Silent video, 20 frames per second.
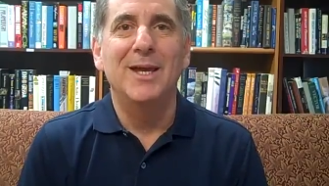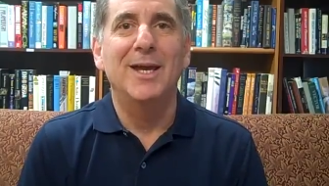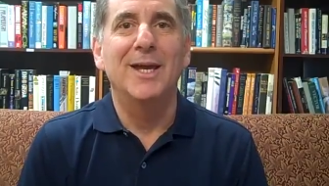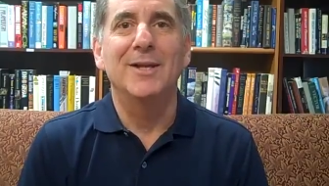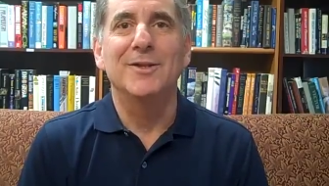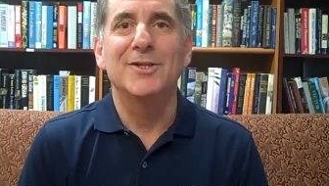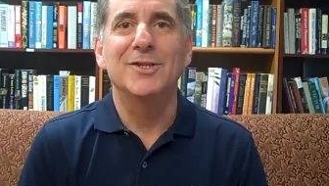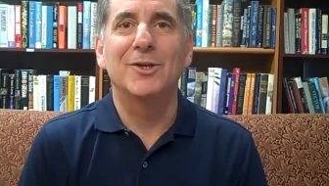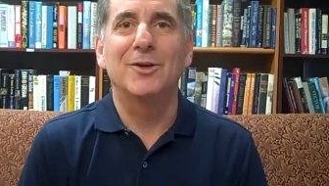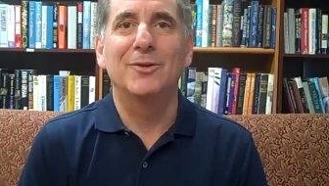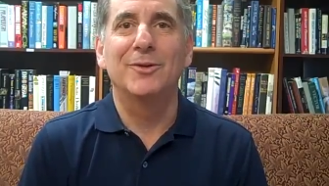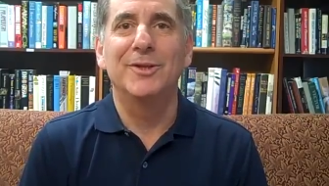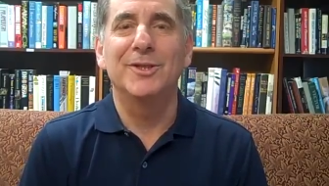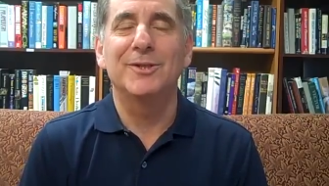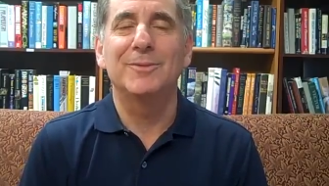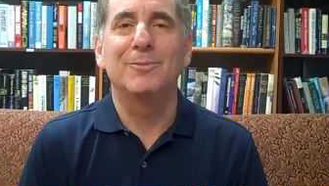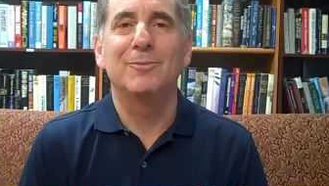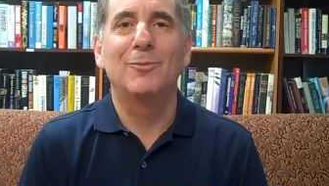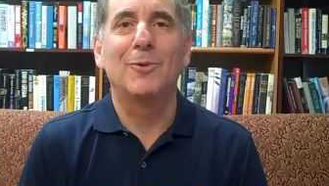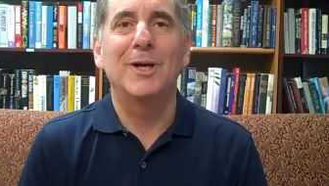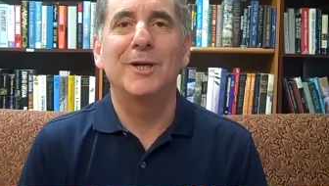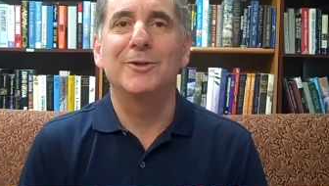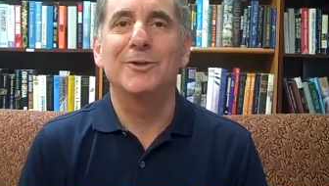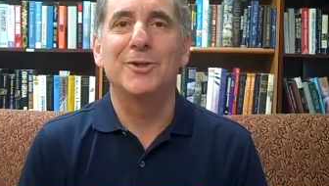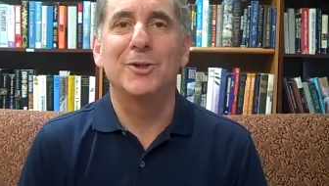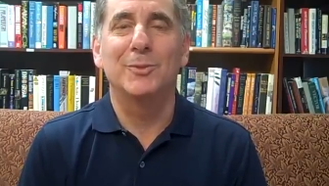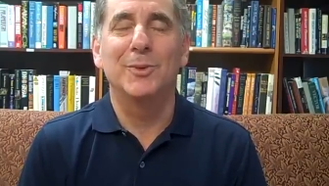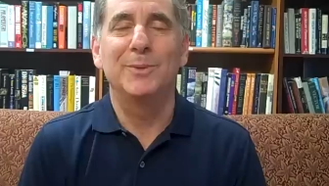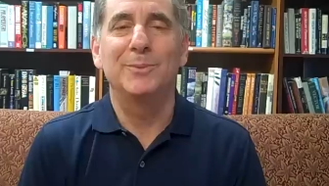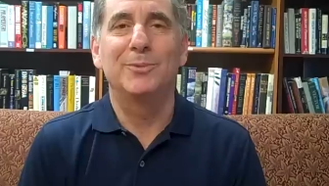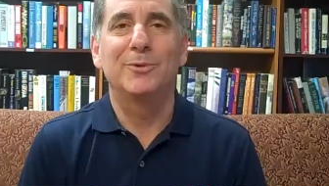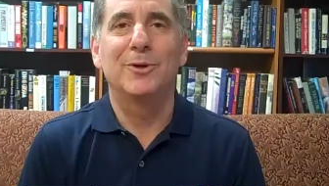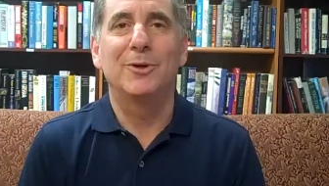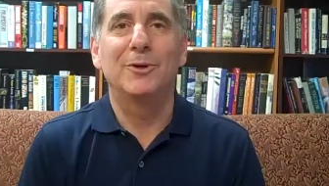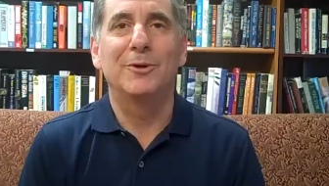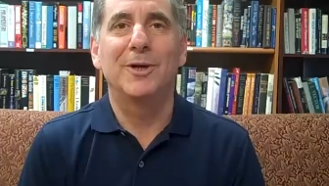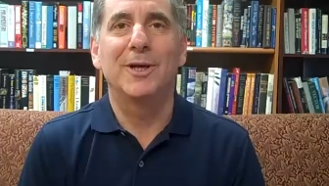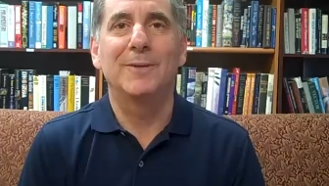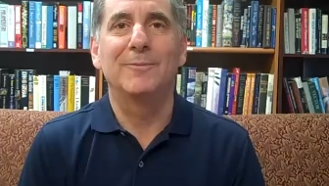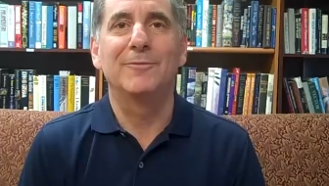and so this Wired to Win
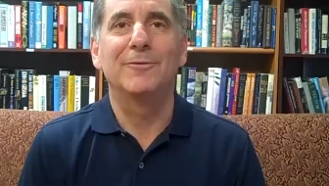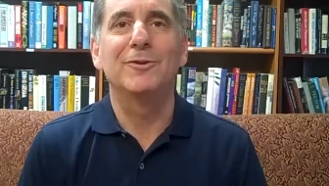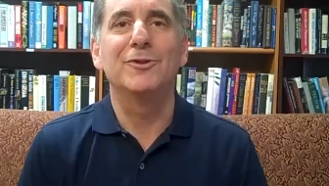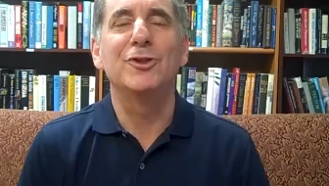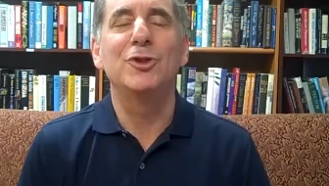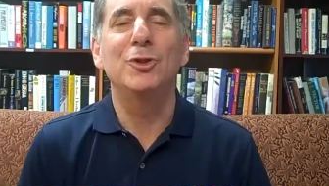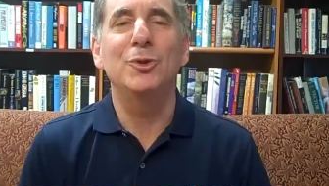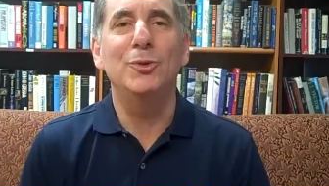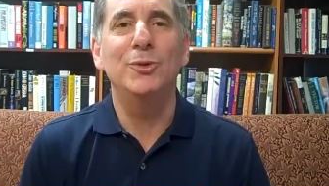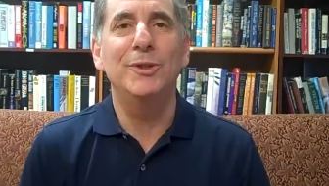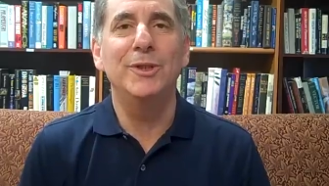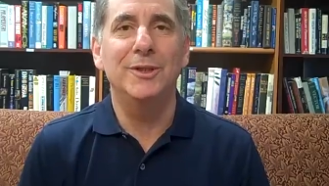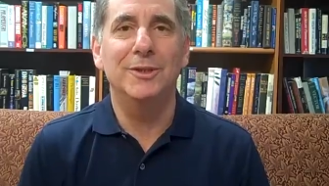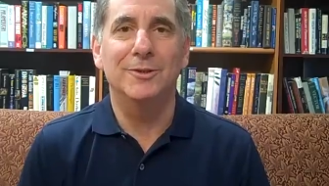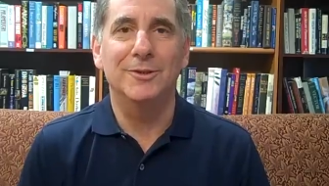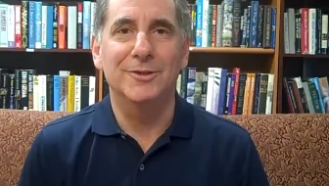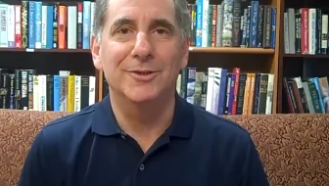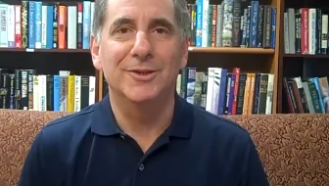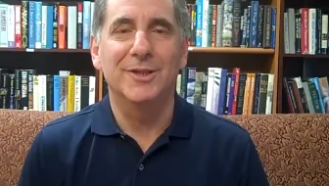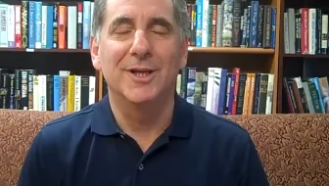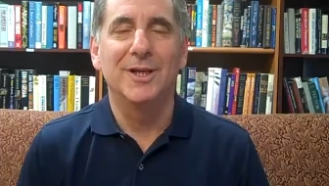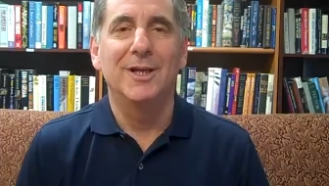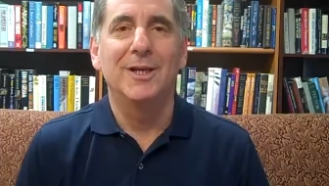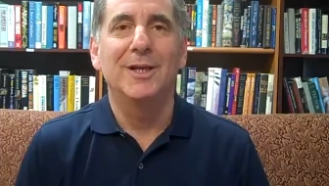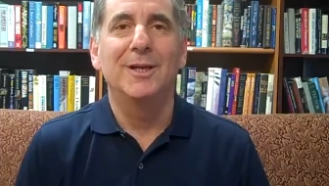program for two years,